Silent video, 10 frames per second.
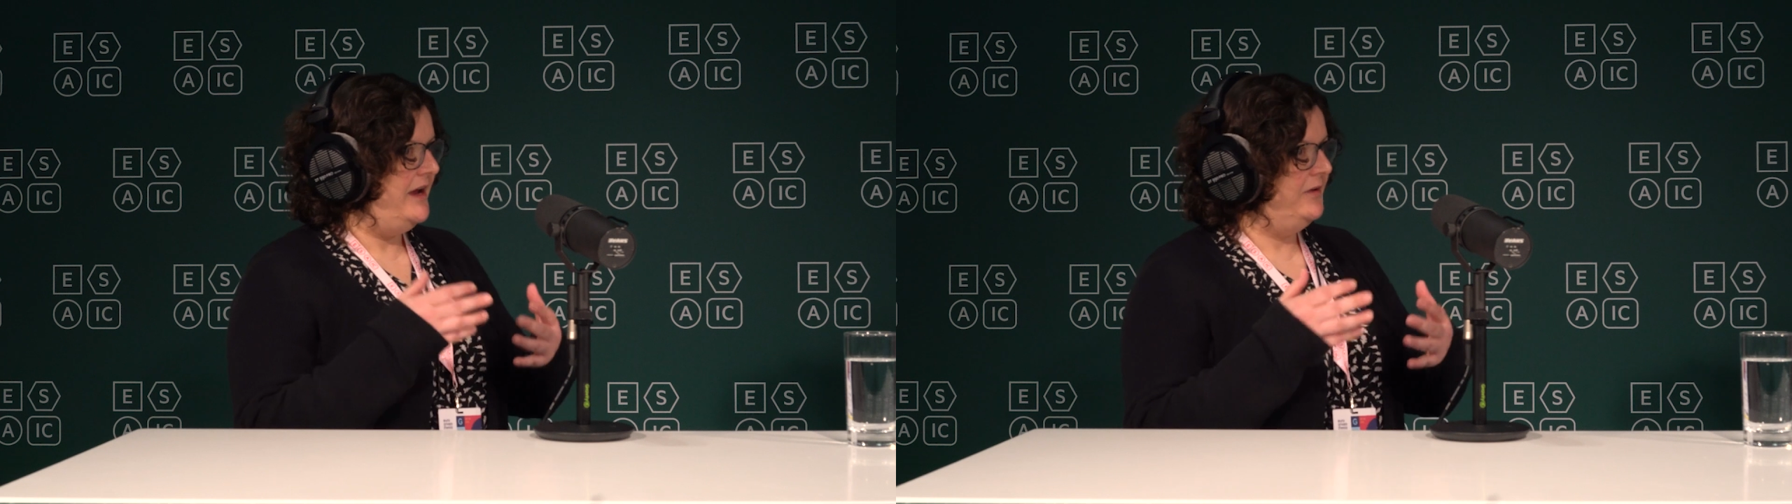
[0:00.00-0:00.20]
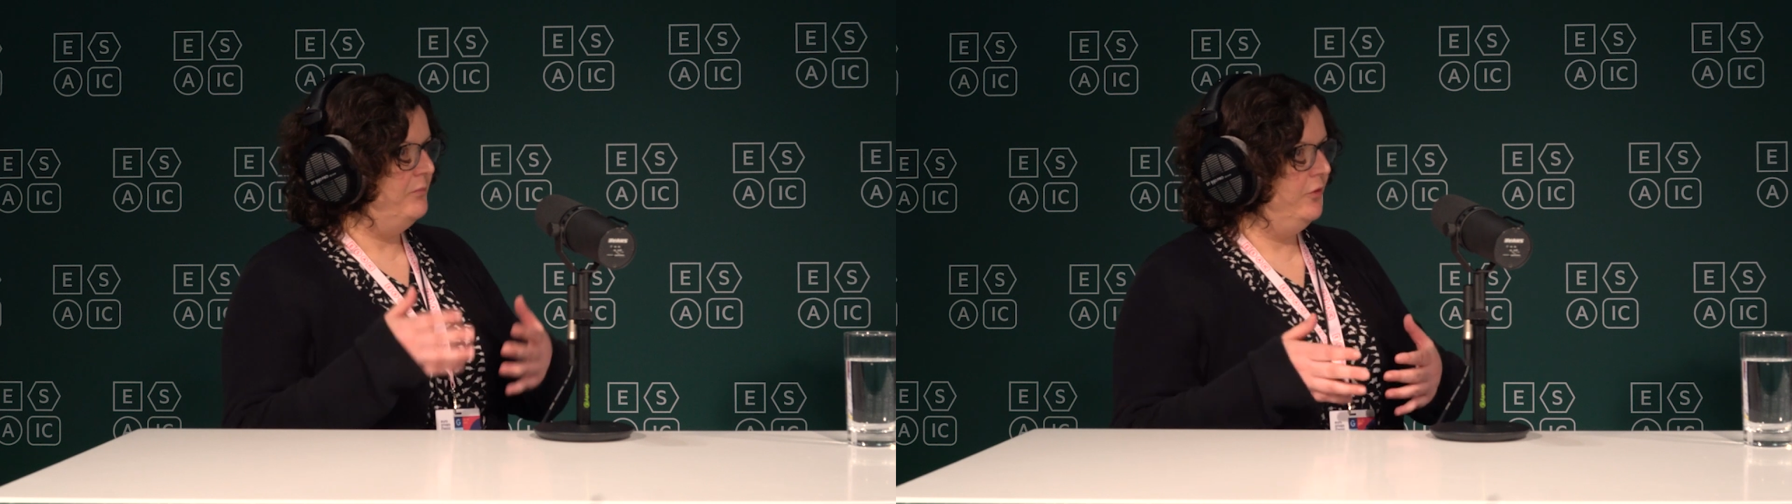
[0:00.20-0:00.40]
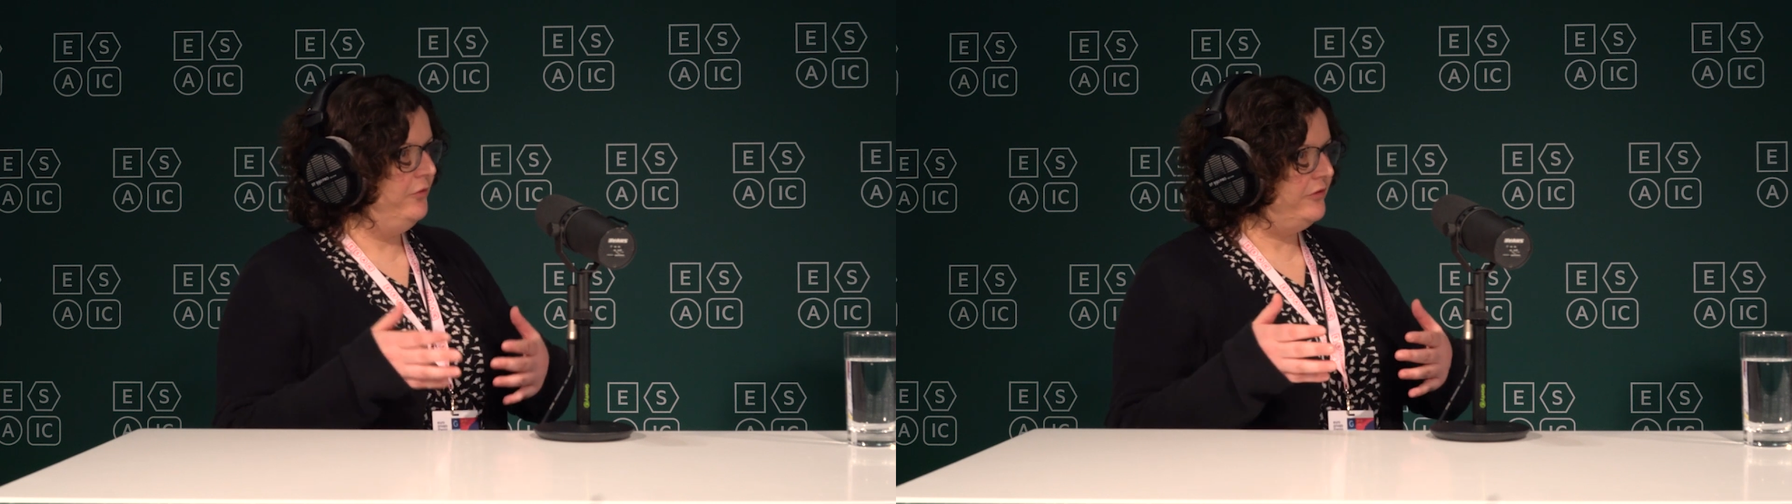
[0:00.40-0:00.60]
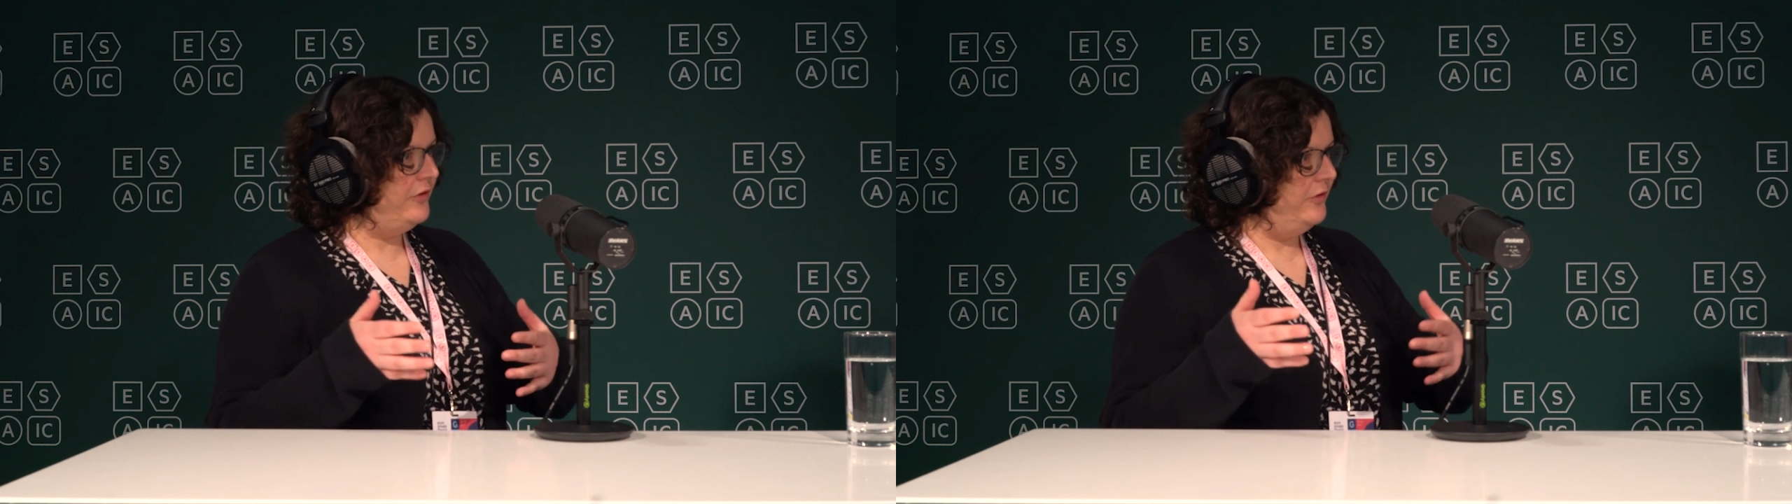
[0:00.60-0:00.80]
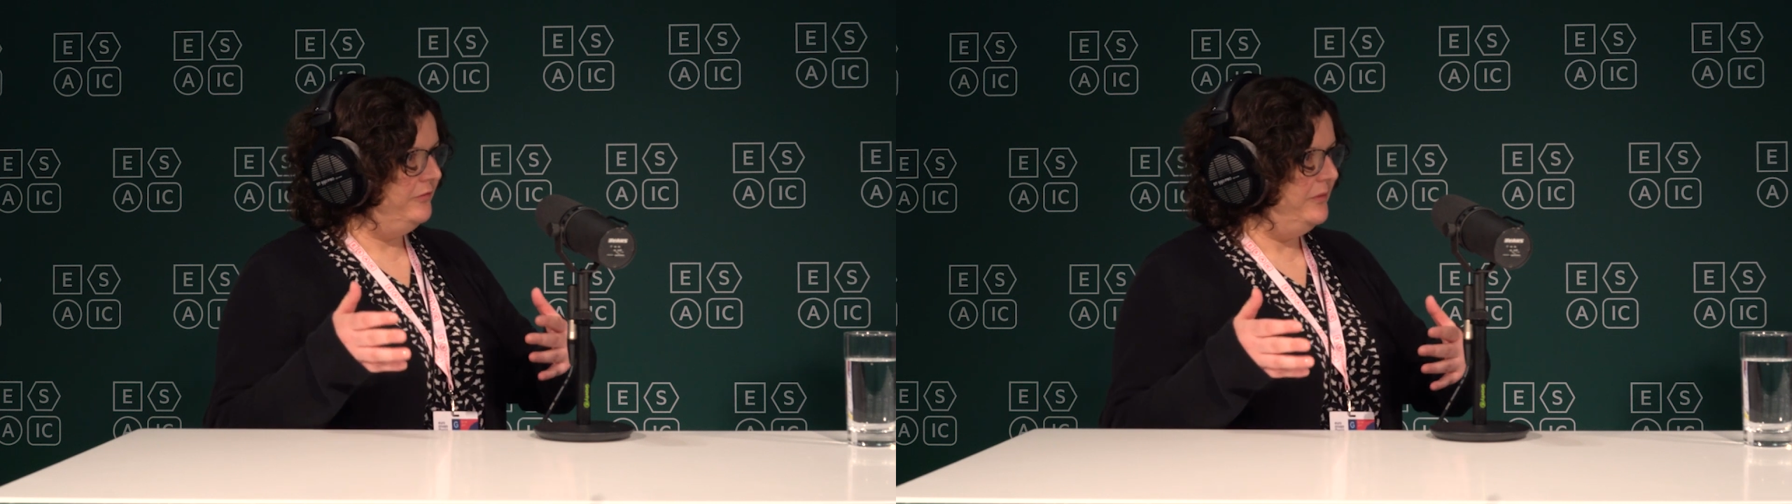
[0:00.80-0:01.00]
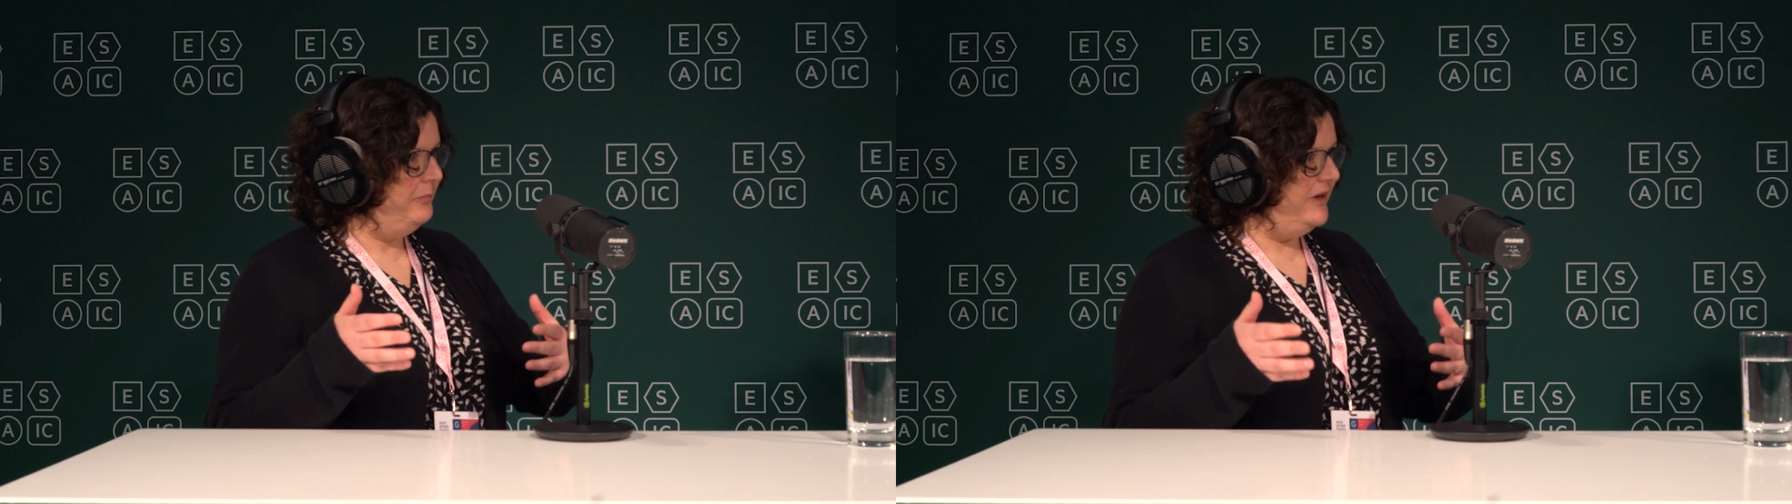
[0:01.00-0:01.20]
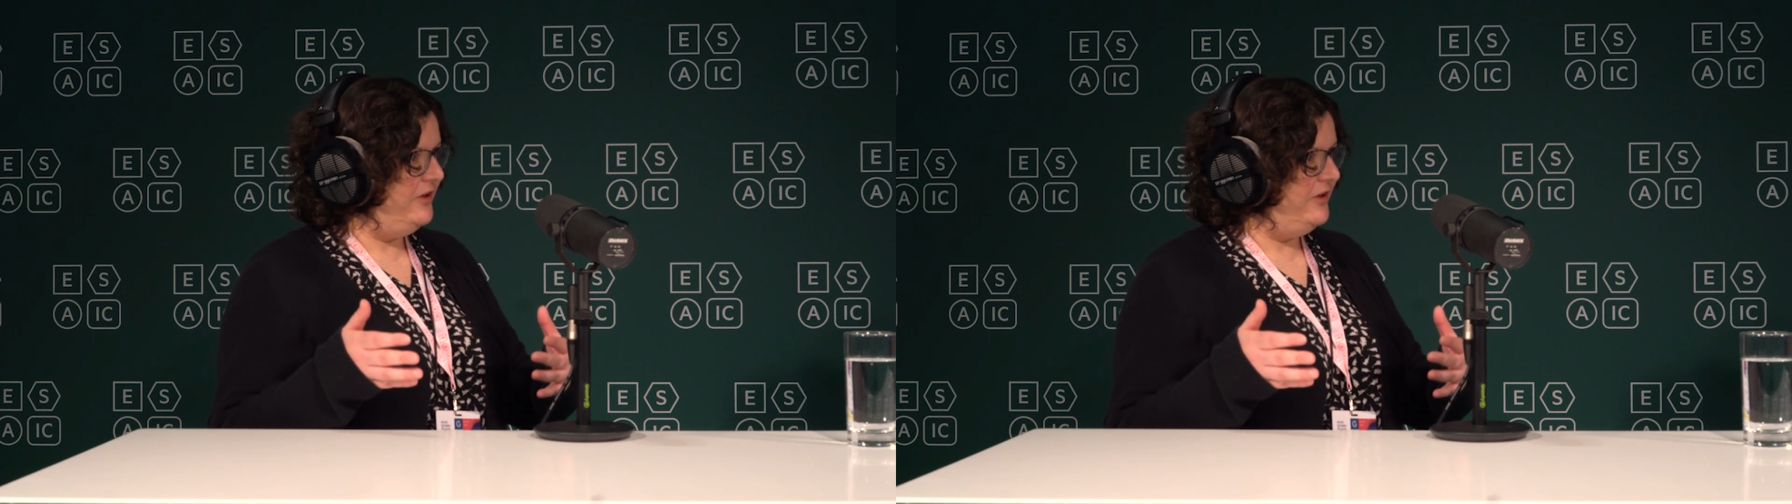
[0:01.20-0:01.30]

And most of the